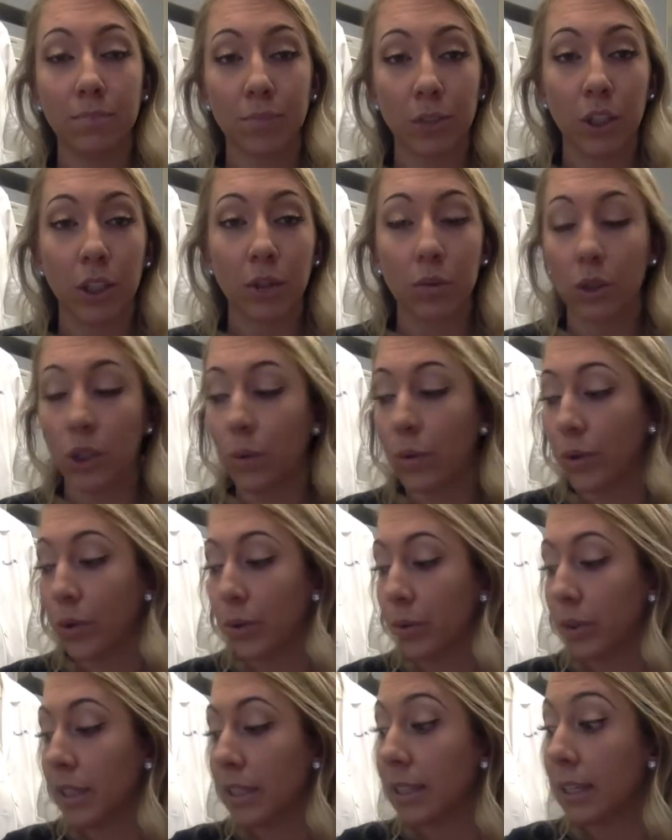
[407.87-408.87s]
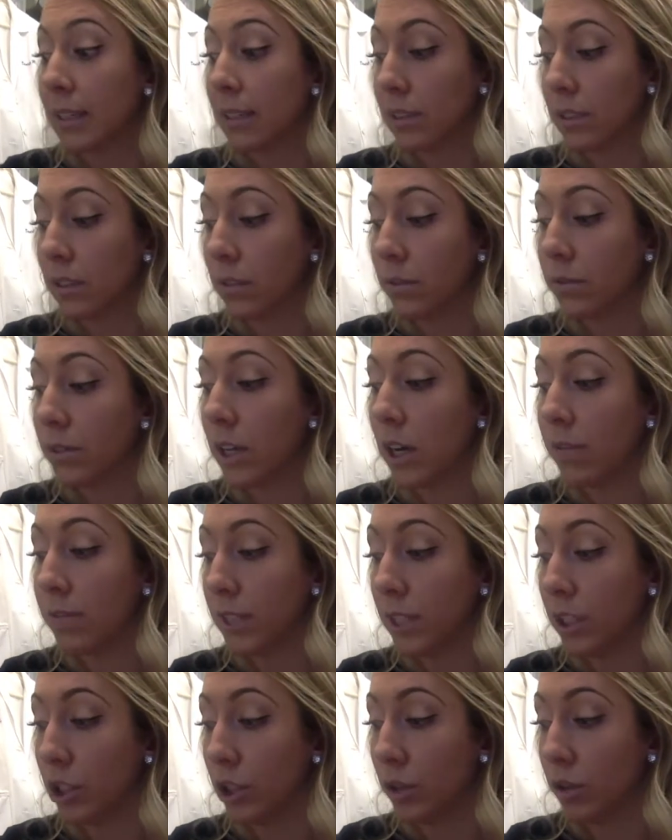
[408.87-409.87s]
2 or 3 sites of
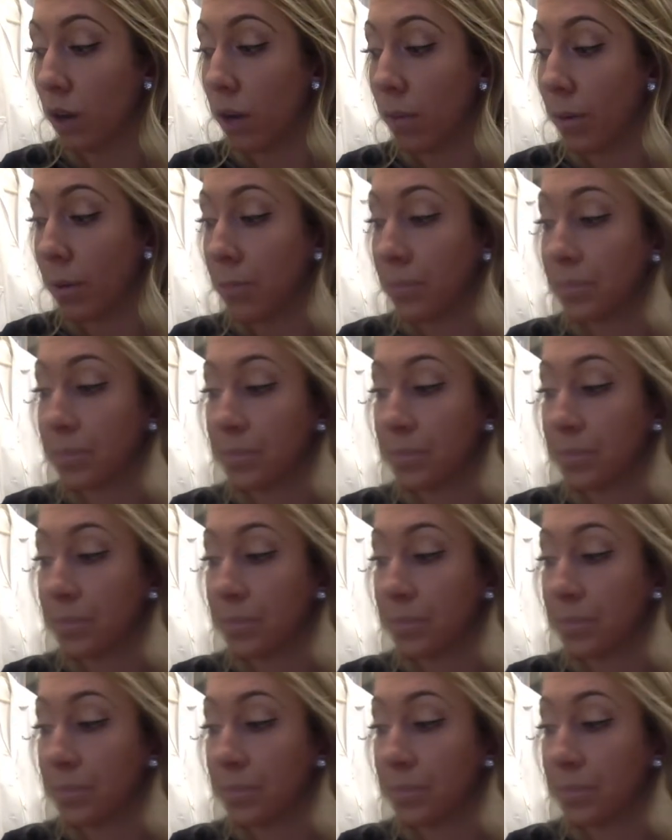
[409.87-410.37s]
tissue trauma.